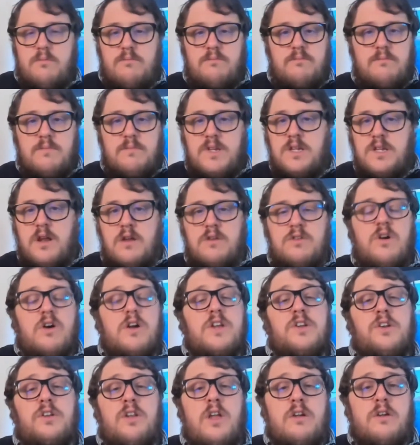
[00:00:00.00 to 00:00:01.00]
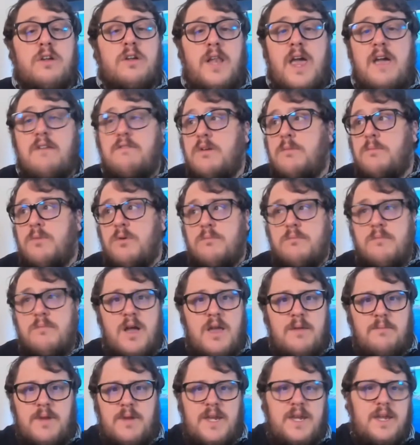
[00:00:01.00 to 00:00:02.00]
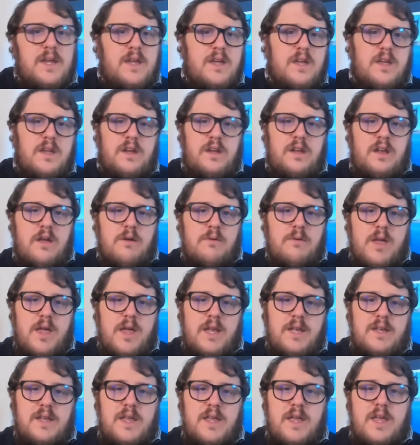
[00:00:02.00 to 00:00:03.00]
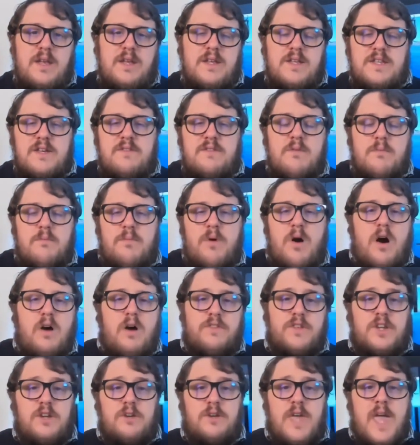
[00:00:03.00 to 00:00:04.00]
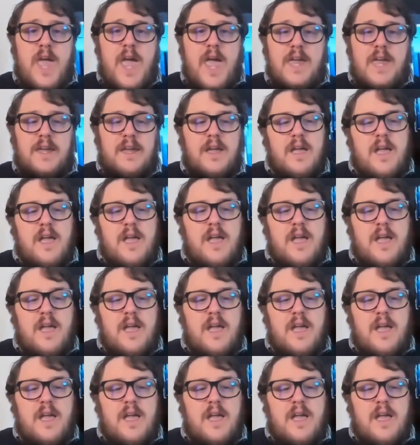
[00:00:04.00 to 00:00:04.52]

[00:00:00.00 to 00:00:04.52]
not in your local area, but might be in a different part of the UK,